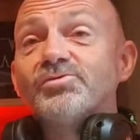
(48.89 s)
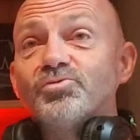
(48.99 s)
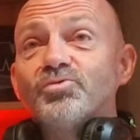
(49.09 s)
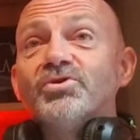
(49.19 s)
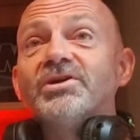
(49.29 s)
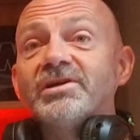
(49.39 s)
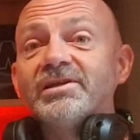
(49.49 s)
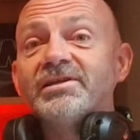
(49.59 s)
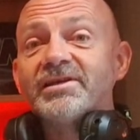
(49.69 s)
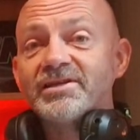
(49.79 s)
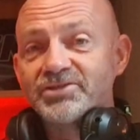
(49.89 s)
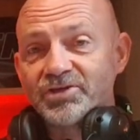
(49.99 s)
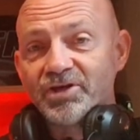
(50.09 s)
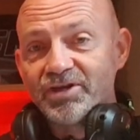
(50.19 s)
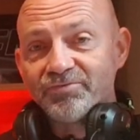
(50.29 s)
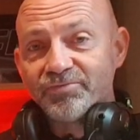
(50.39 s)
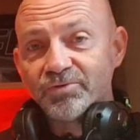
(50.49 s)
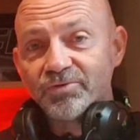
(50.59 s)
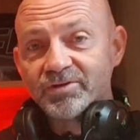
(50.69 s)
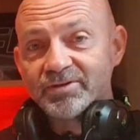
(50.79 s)
really excited
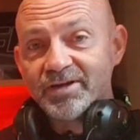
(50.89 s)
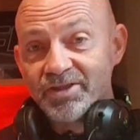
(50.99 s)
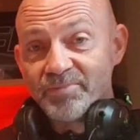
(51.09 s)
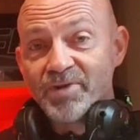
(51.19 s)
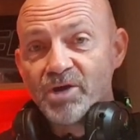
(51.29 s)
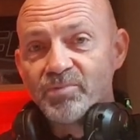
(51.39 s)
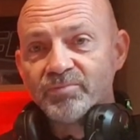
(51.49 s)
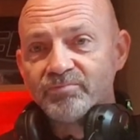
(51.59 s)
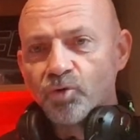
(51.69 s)
for at the moment,